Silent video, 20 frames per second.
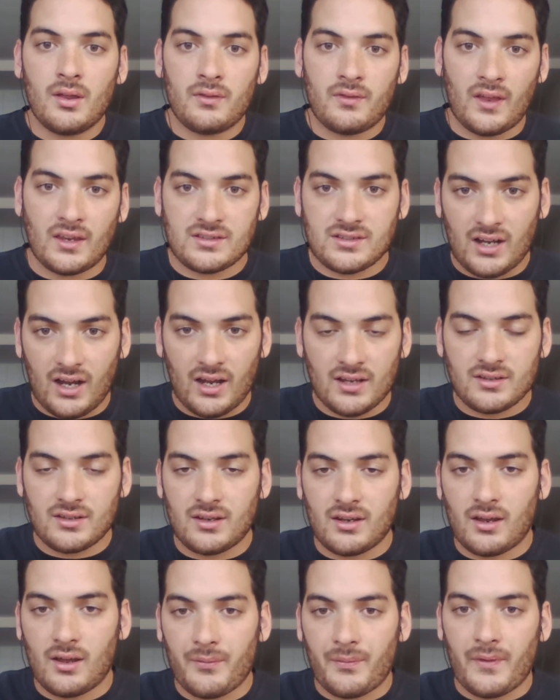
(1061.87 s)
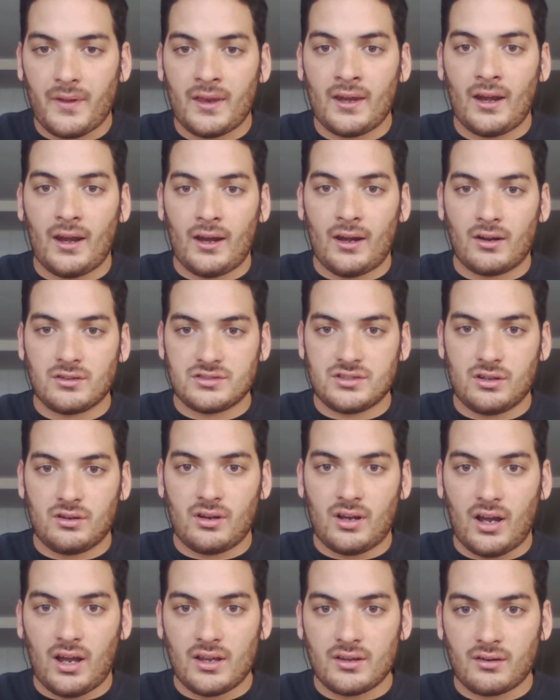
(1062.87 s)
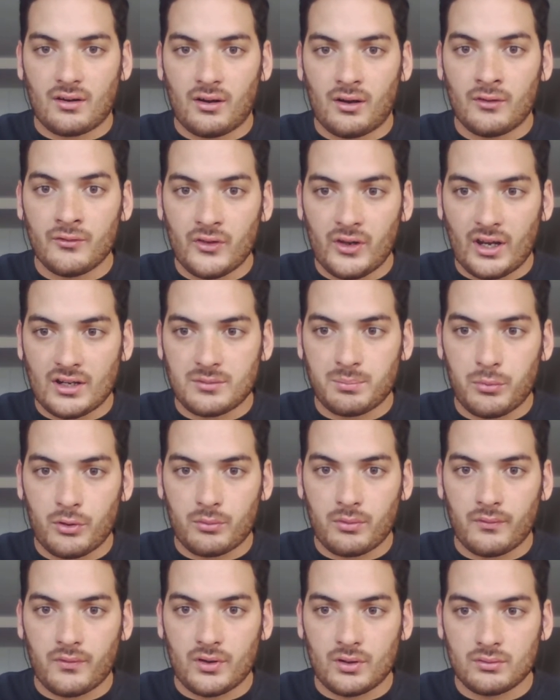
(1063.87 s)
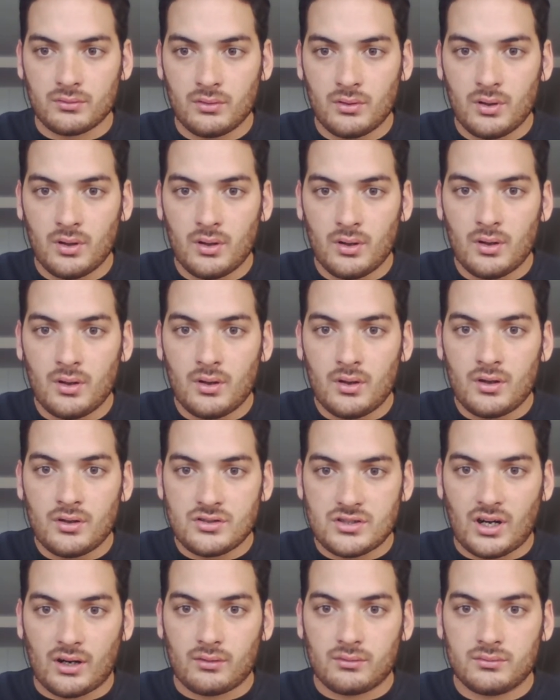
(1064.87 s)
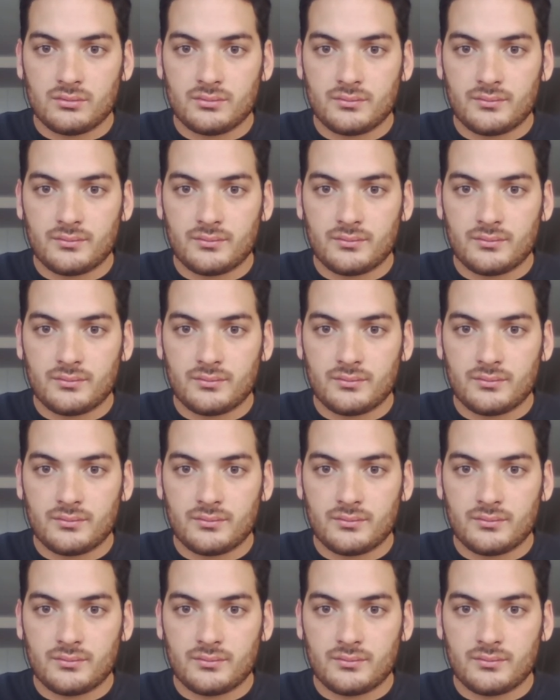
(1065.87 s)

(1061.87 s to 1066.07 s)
Thanks, guys, and I'll see you guys on the next book review. Ciao.